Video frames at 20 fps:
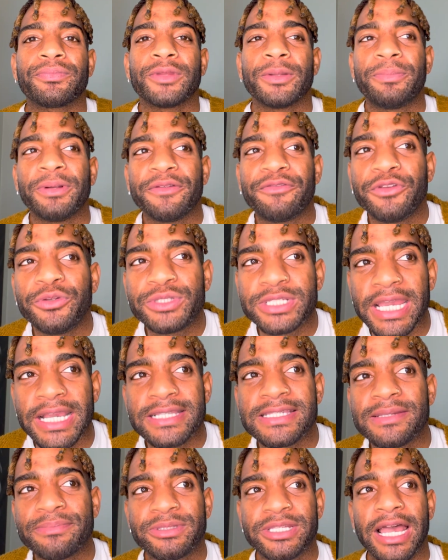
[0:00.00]
But if you take
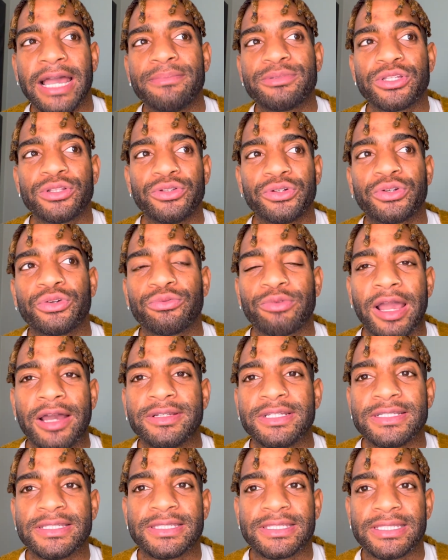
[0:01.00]
some time to look
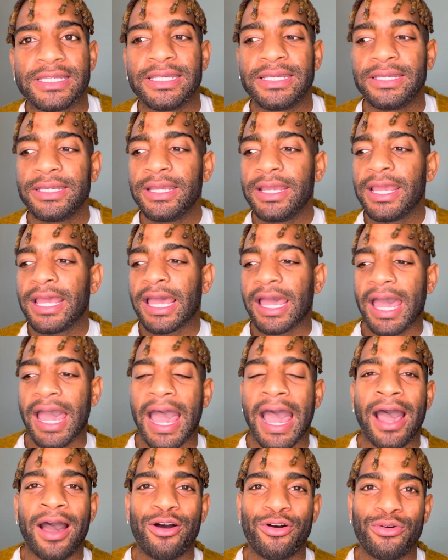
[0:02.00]
around and see
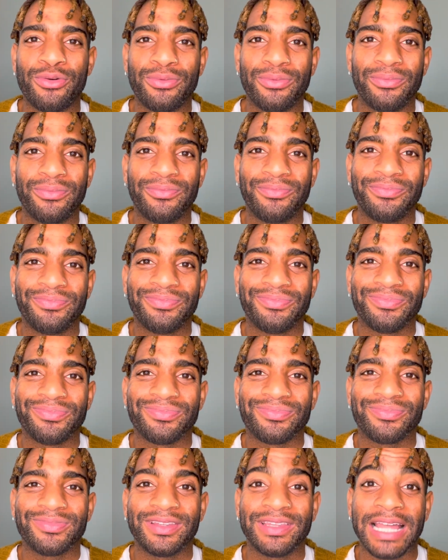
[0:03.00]
how
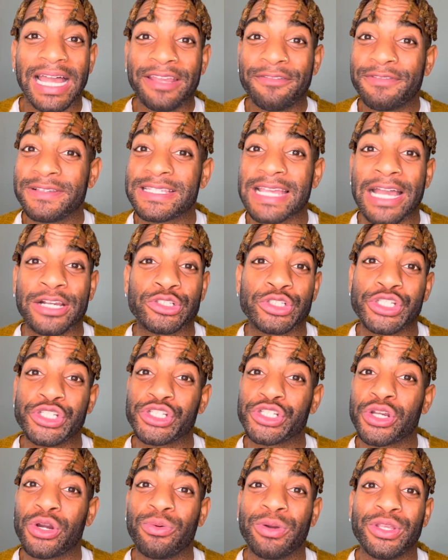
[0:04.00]
life is actually
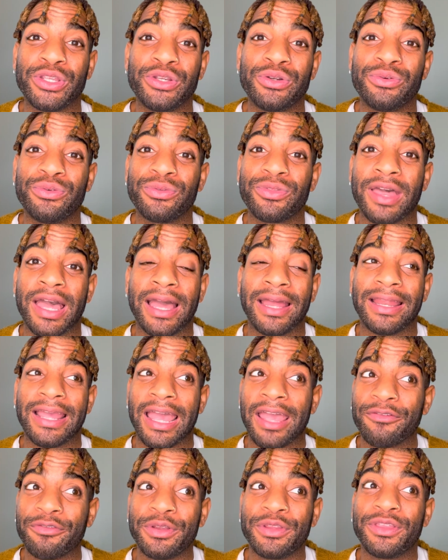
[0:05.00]
showing you that
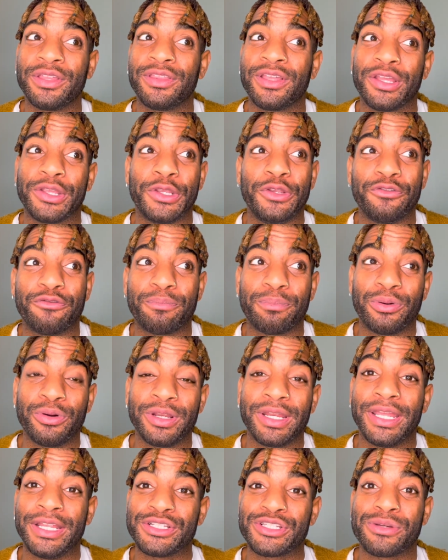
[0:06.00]
everything that you've
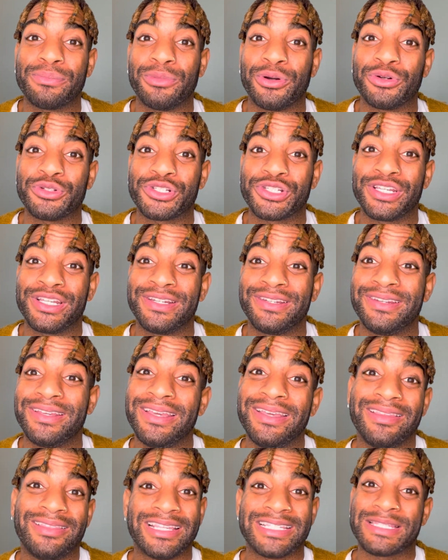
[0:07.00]
put into motion
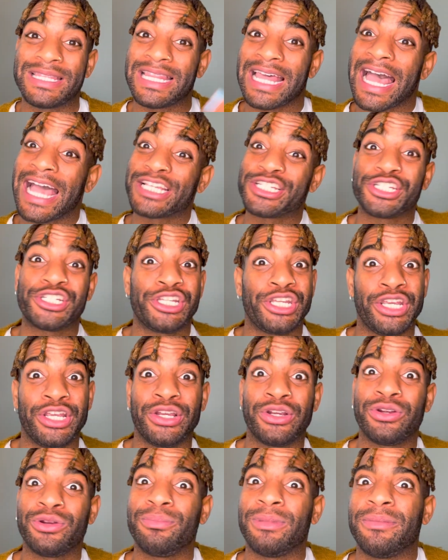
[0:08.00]
this last
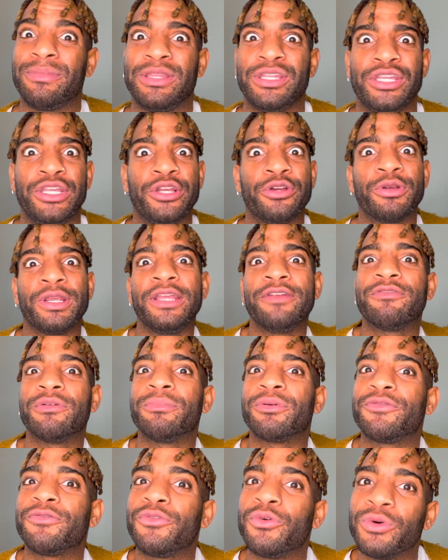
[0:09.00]
year, maybe the year even
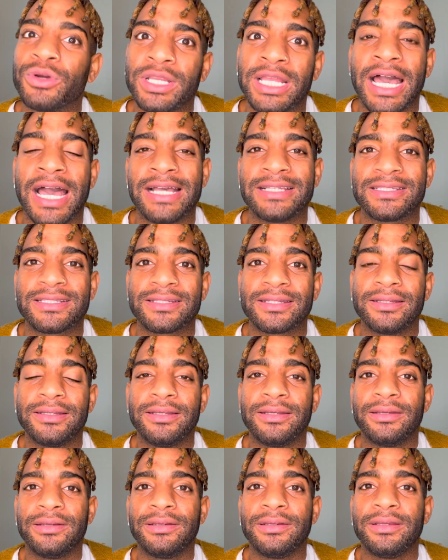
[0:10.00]
before last,
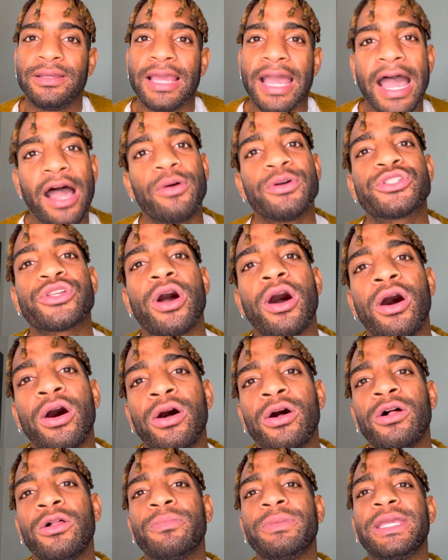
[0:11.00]
how it's
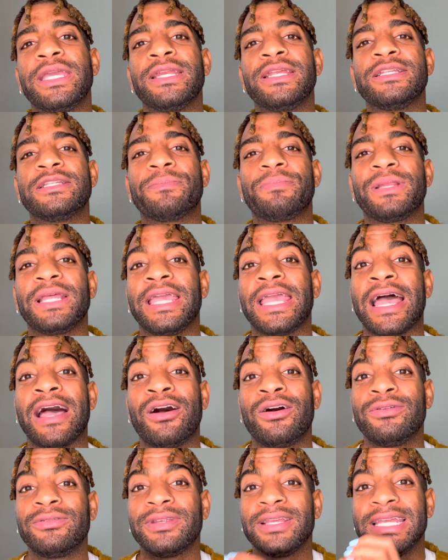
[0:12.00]
all beginning to play
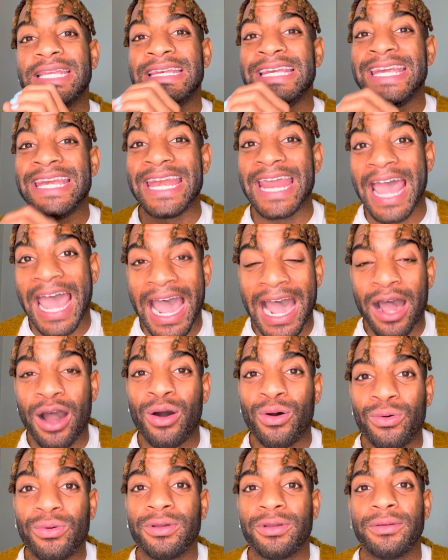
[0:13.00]
out
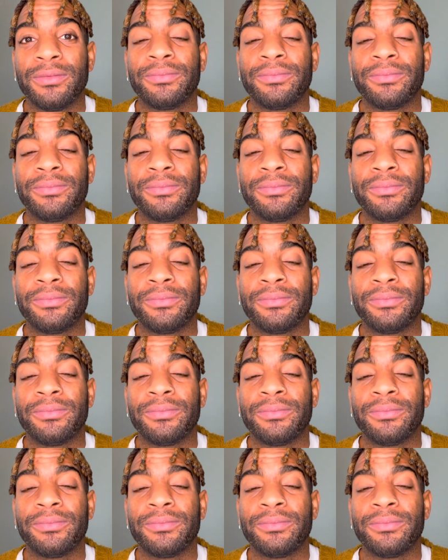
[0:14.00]
now,